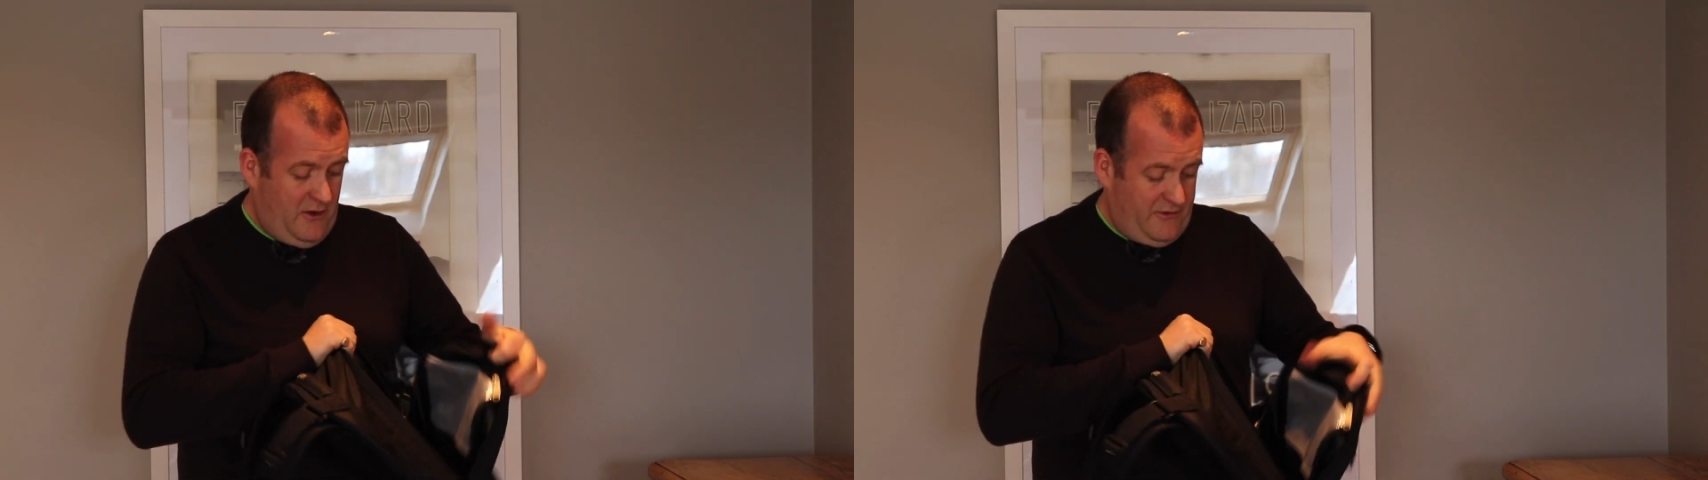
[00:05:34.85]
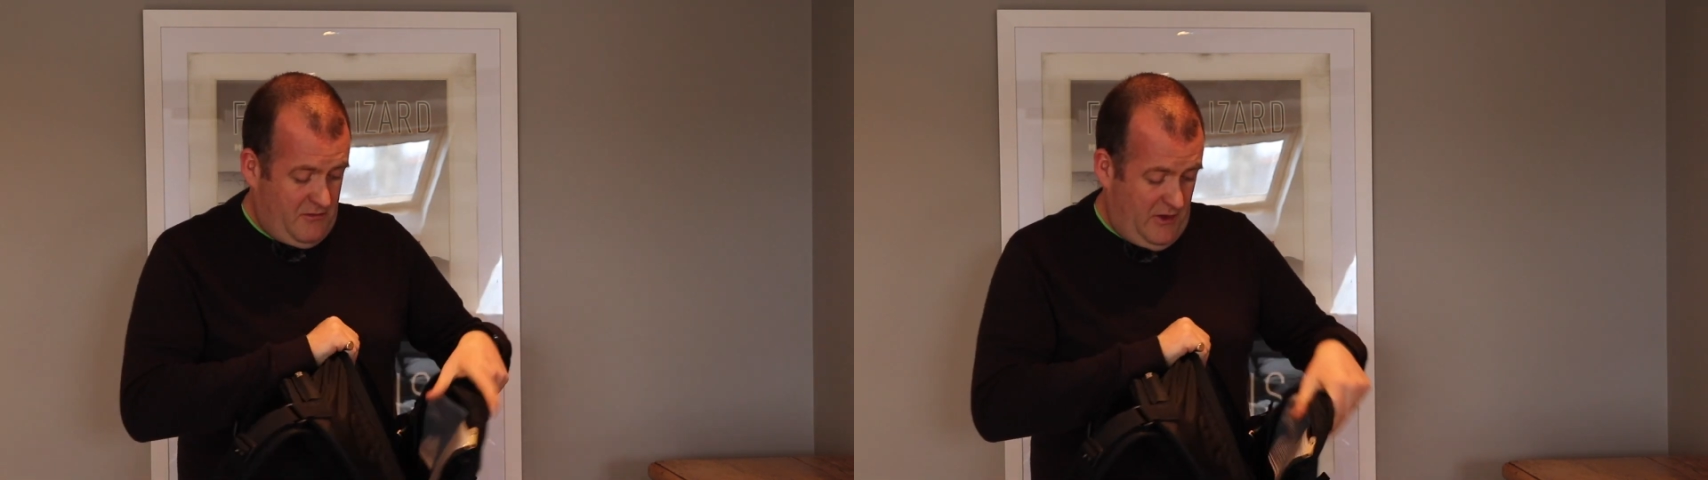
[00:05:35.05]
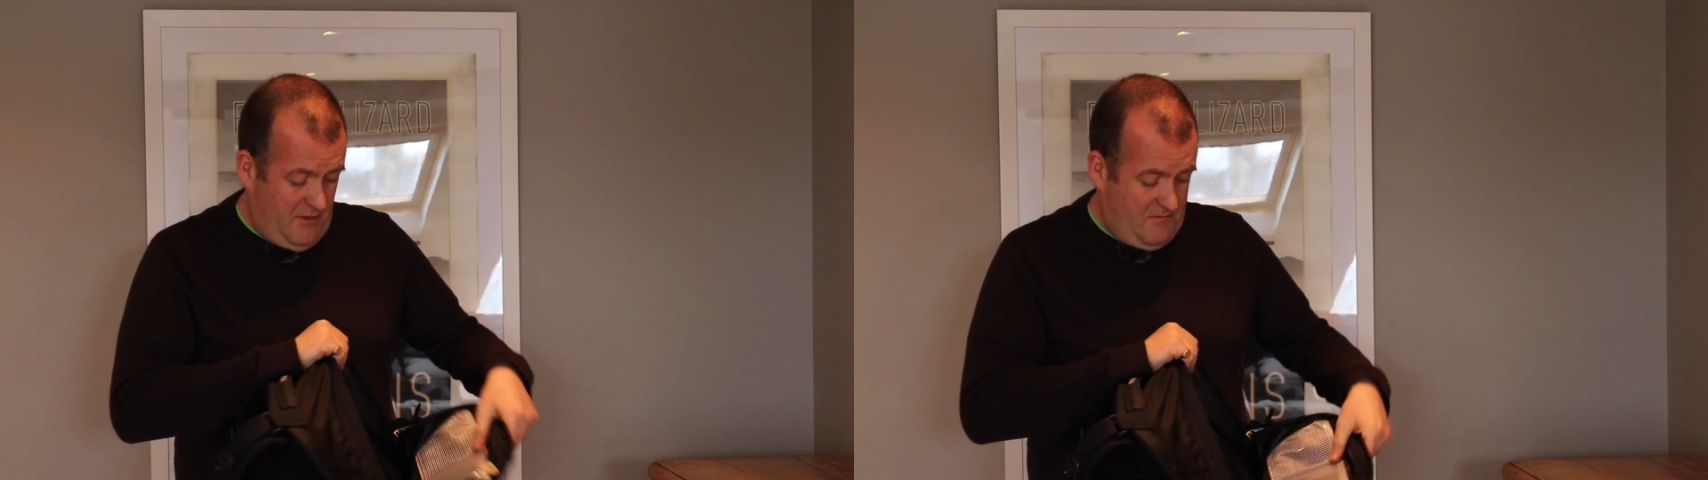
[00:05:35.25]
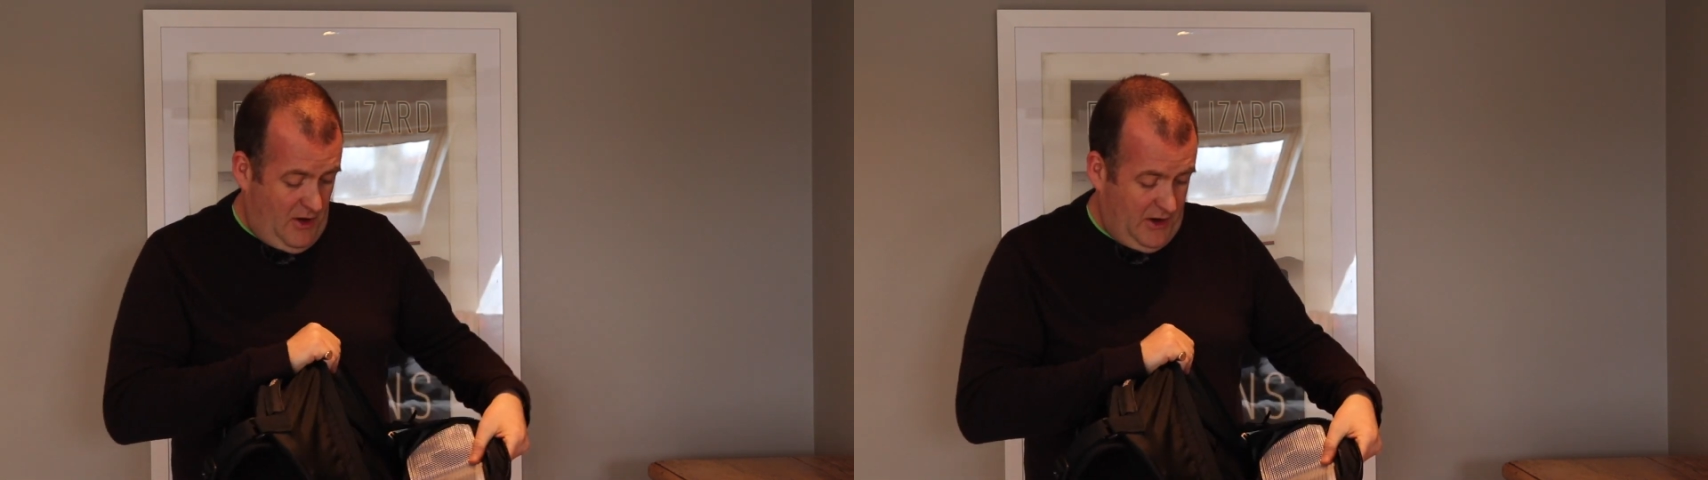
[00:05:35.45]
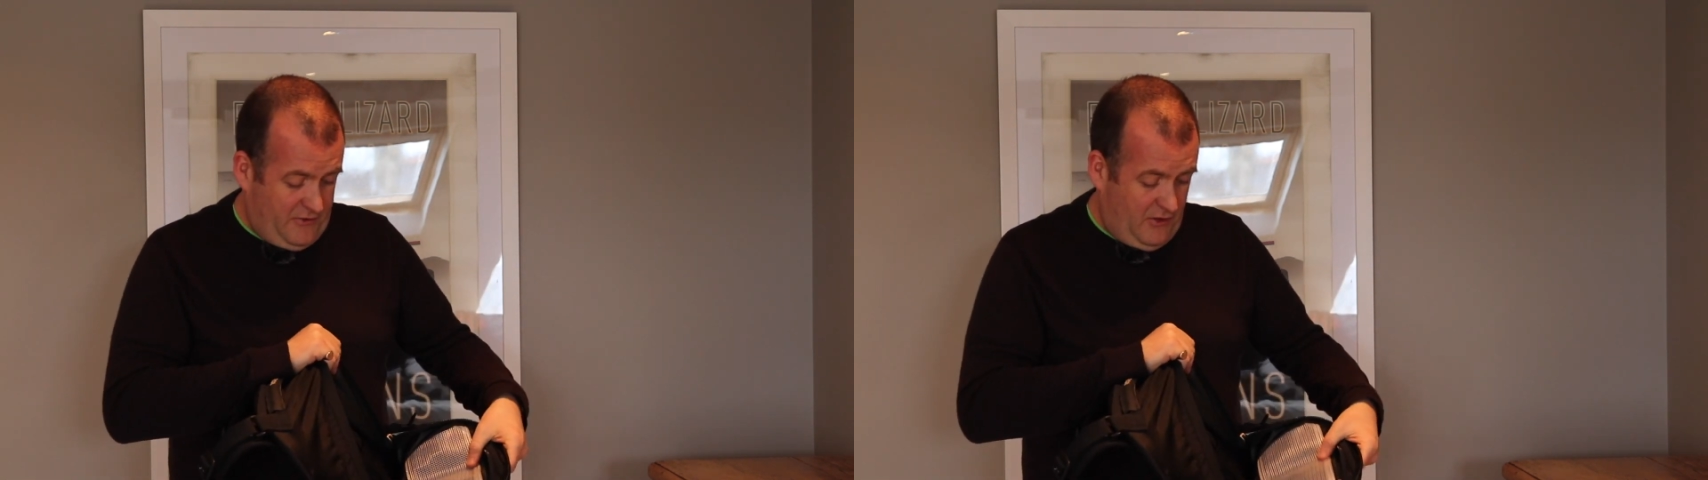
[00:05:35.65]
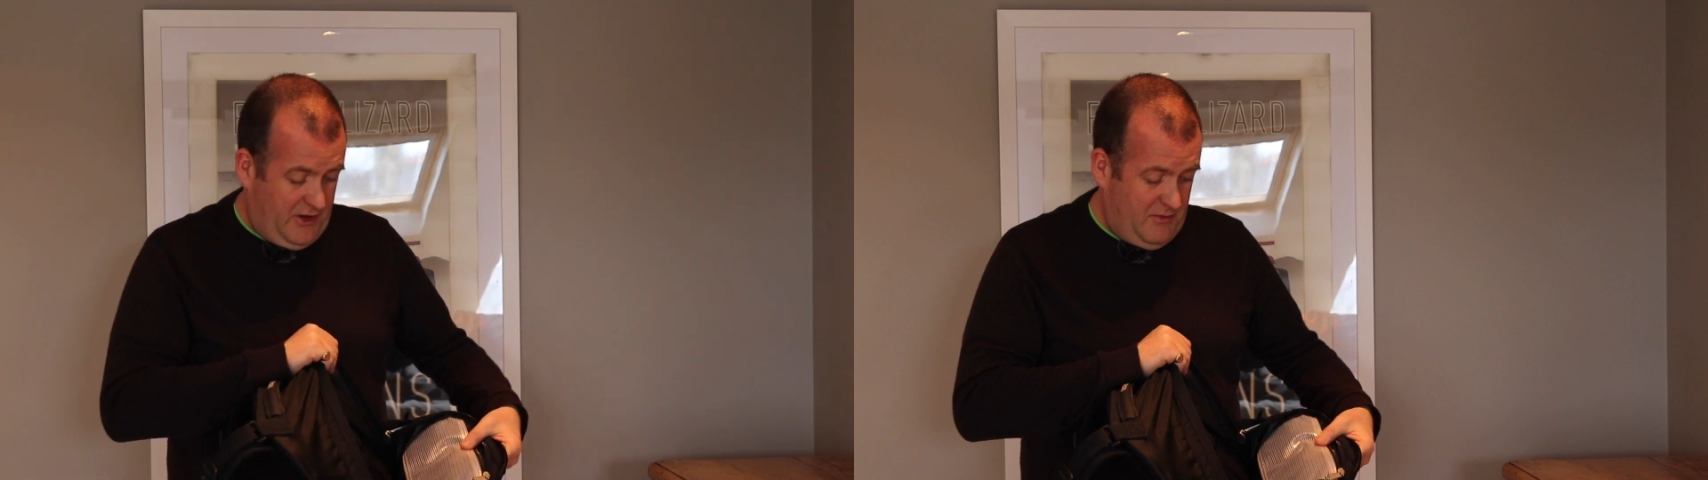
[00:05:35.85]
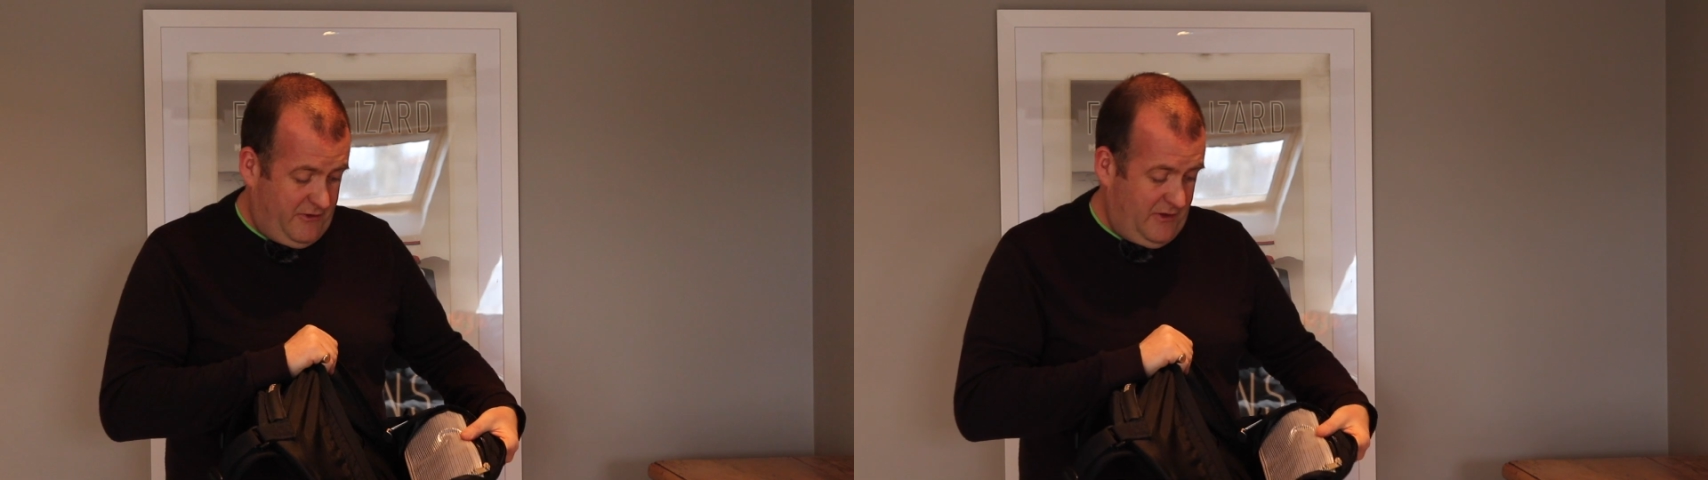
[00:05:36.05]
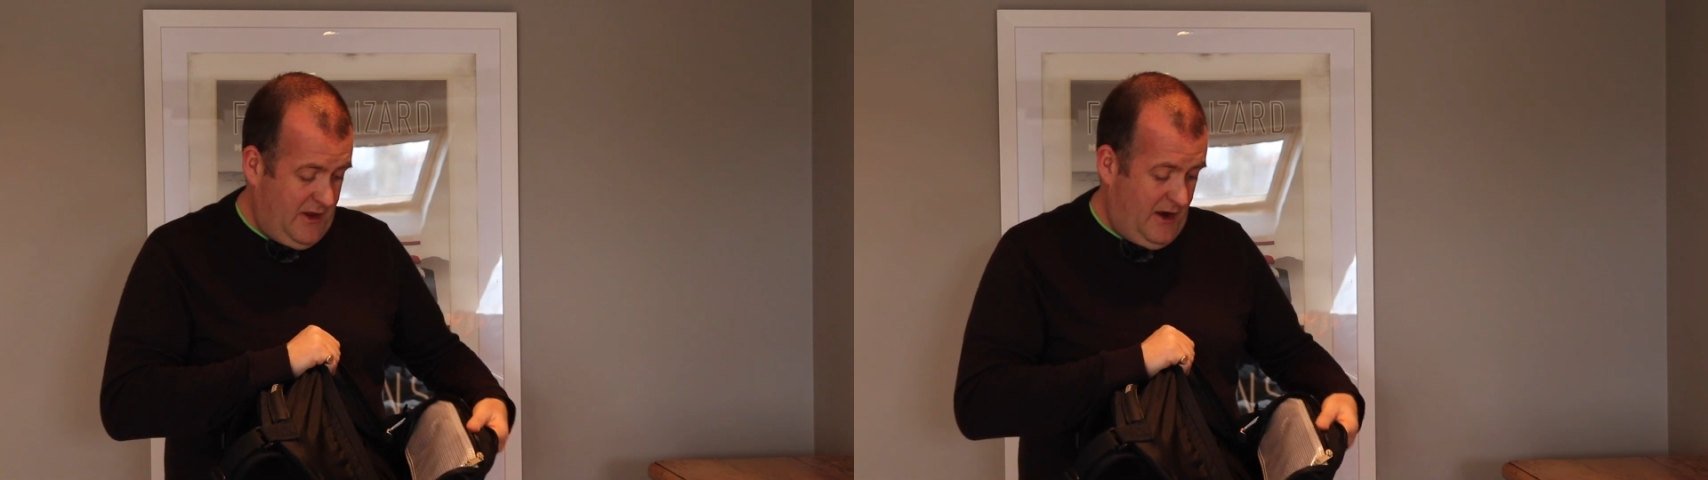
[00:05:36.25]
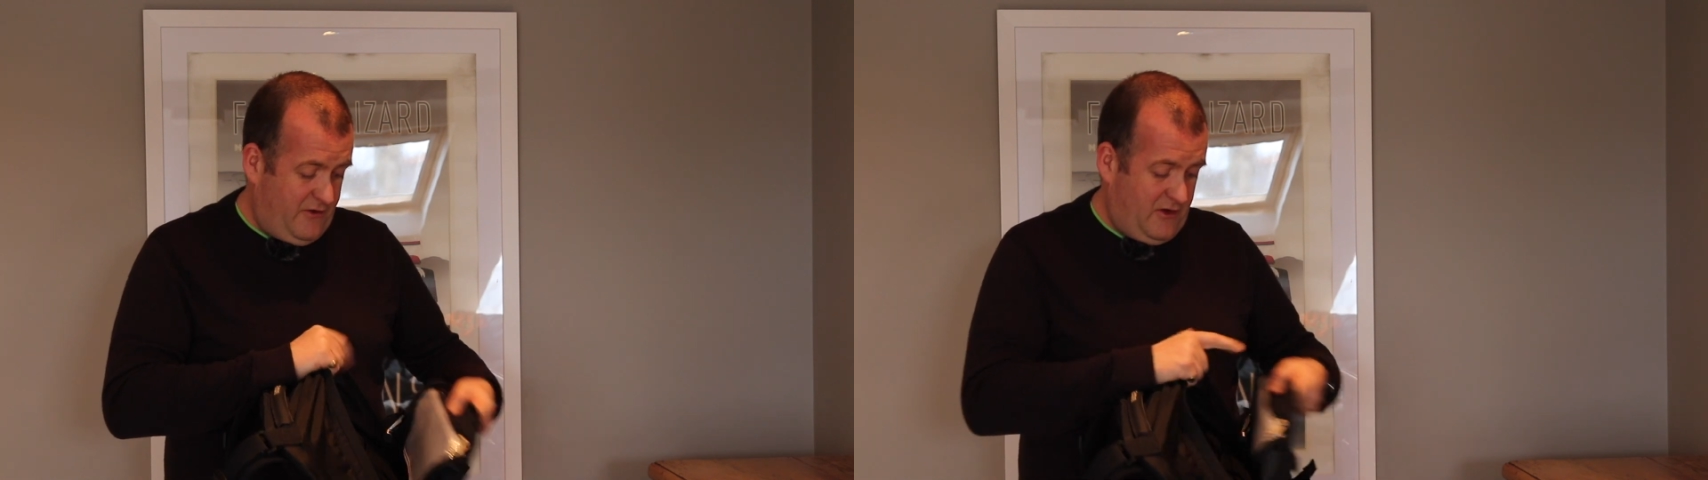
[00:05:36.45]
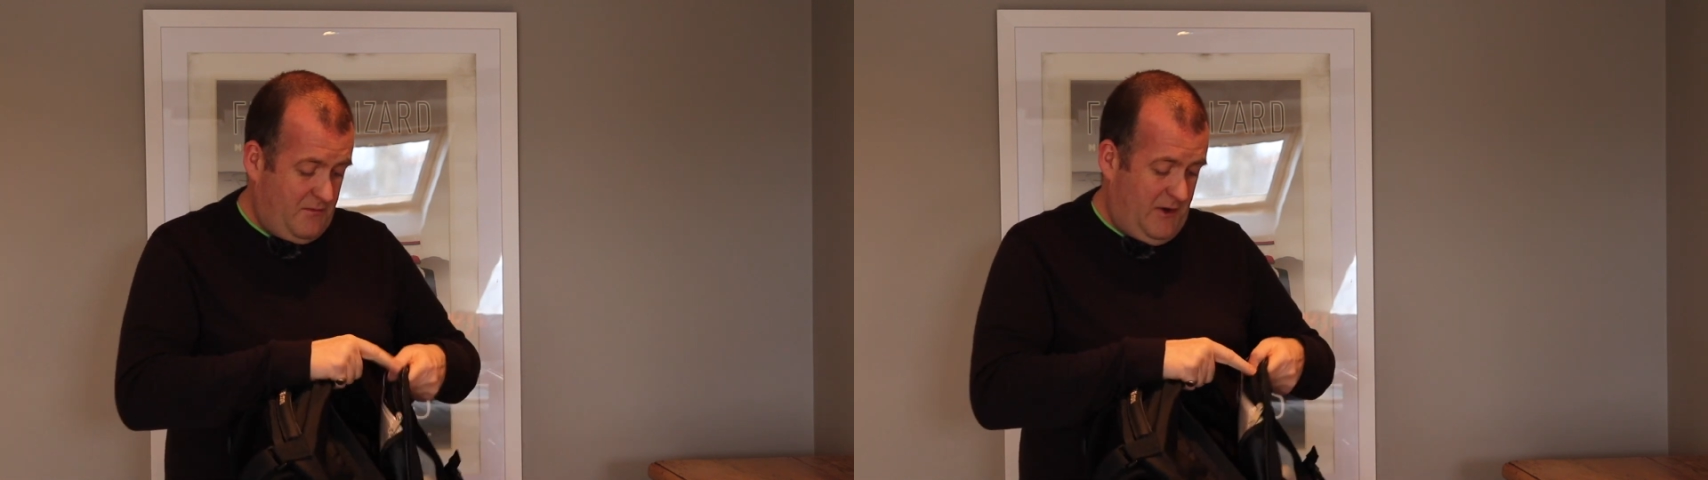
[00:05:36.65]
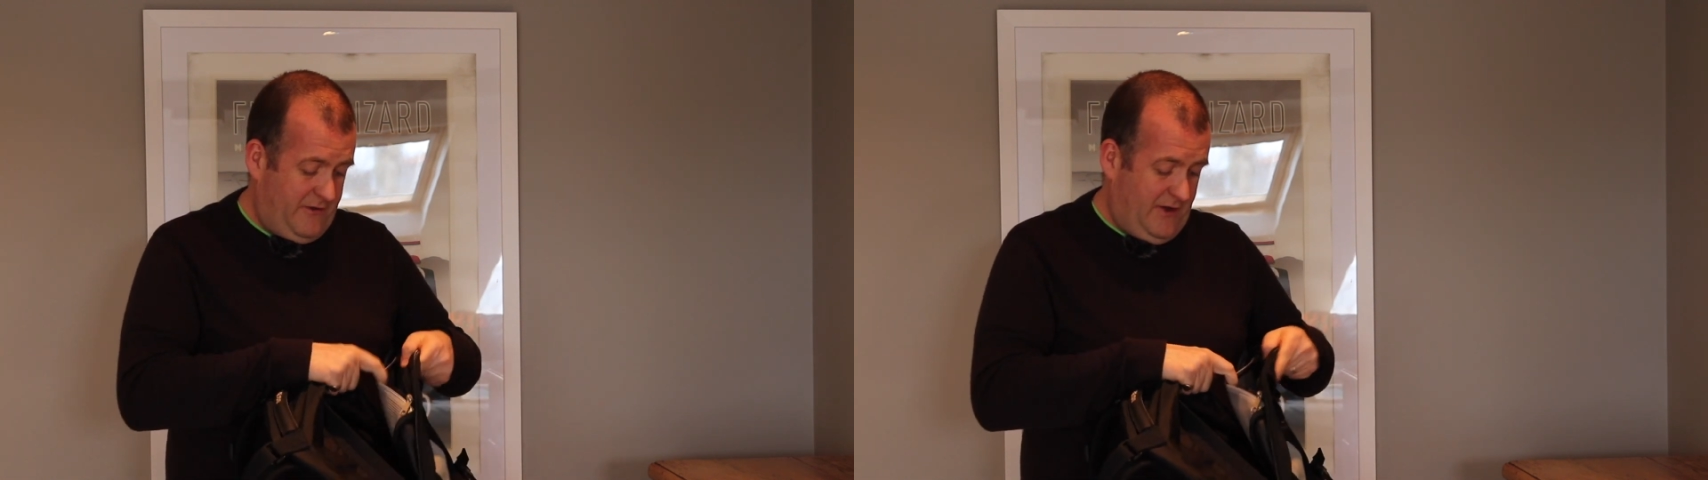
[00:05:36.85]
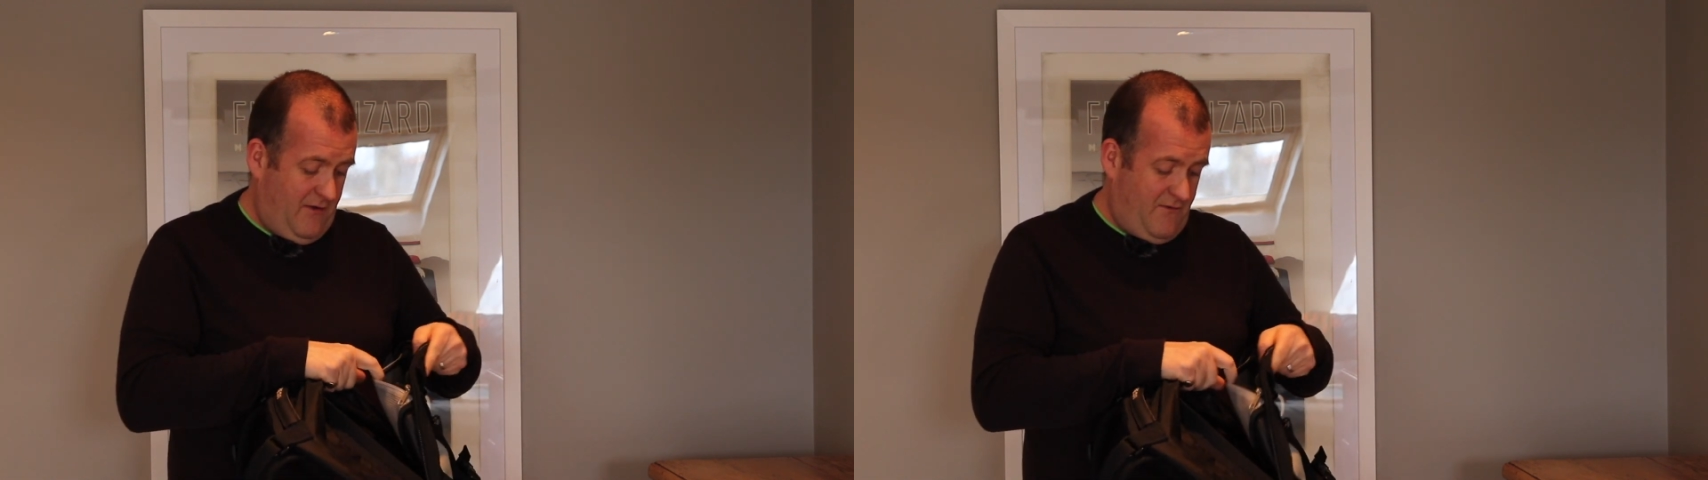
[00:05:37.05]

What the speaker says: some other bike documents in there, it's a good place to have it.